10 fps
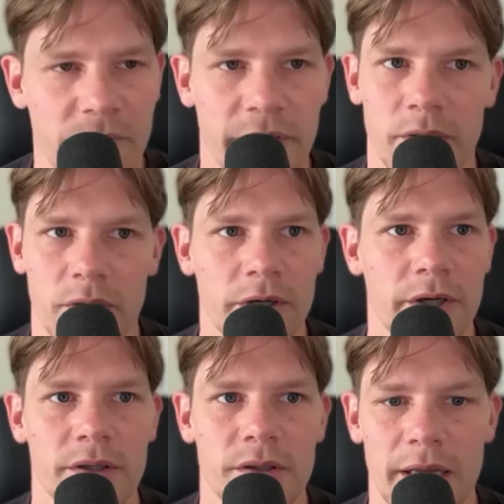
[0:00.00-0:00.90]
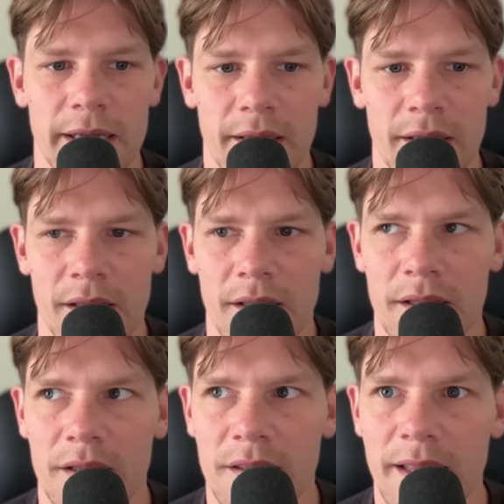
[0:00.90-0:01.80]
freaking harder. Like
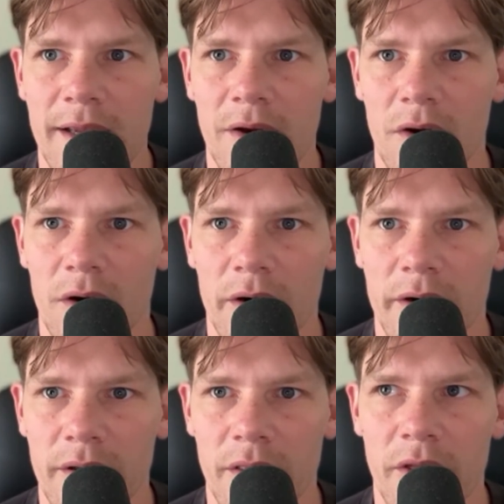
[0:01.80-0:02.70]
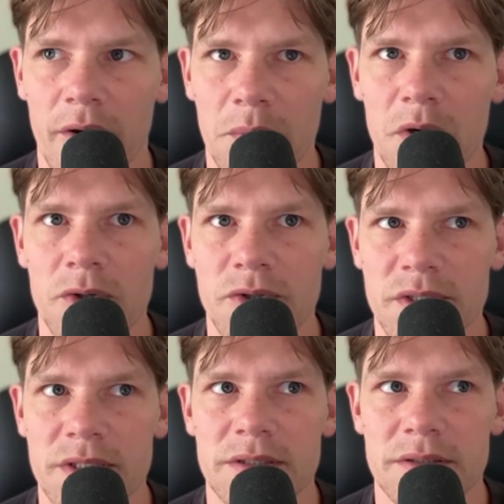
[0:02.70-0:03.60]
they are the most